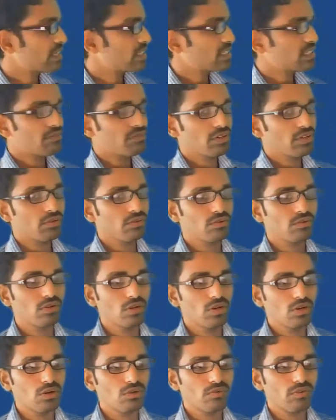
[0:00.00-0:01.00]
wave.
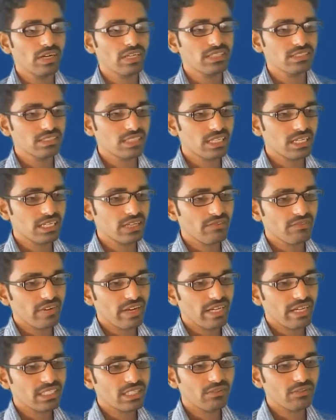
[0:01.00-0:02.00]
What is that
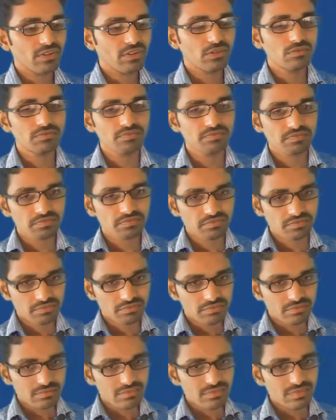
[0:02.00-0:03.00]
refracted wave?
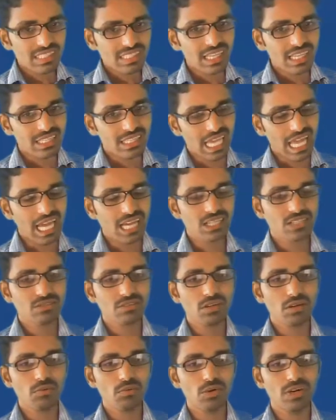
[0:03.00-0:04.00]
The
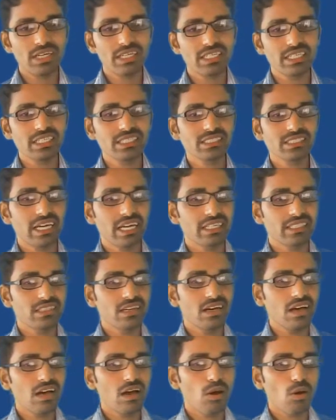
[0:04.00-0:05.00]
actual voltage at
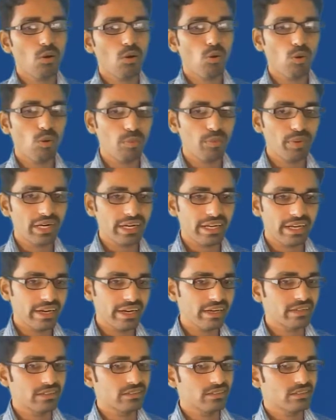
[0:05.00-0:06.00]
the open
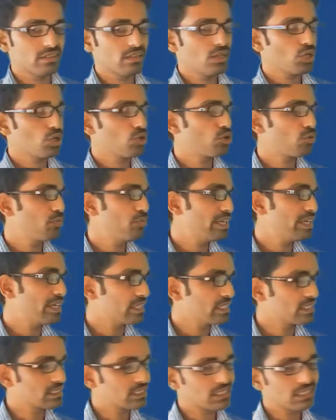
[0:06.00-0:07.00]
end could be
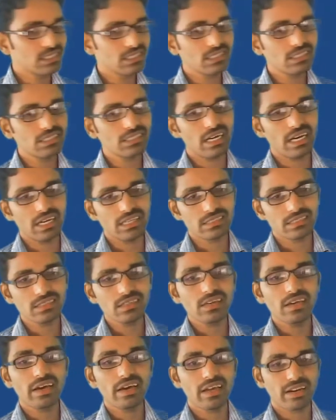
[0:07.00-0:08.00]
considered as
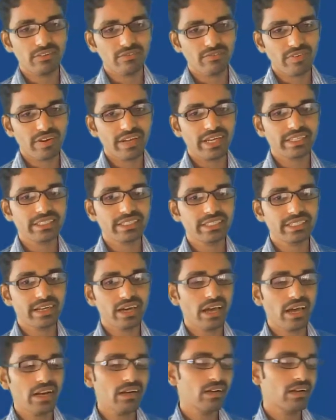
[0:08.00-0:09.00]
a refracted
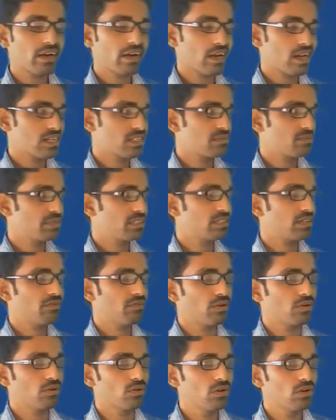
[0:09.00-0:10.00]
or transmitted
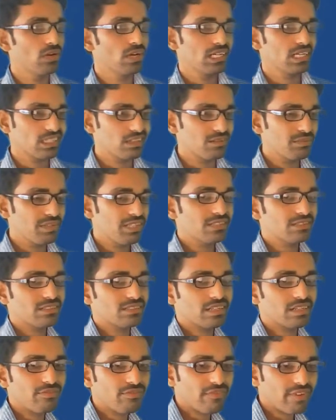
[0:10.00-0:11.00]
wave. That means
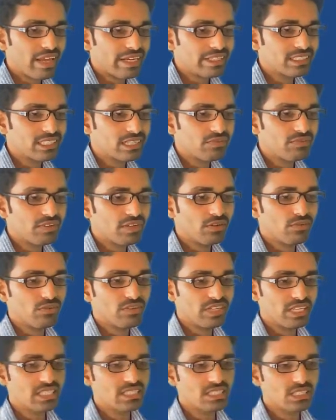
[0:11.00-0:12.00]
refracted wave
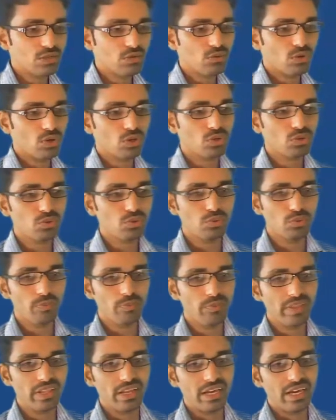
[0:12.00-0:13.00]
is equal
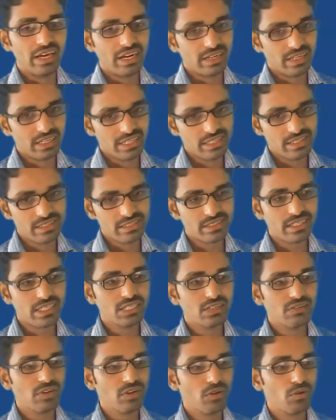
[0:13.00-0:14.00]
to incident
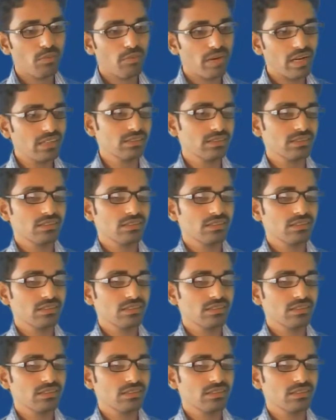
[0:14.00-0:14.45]
wave plus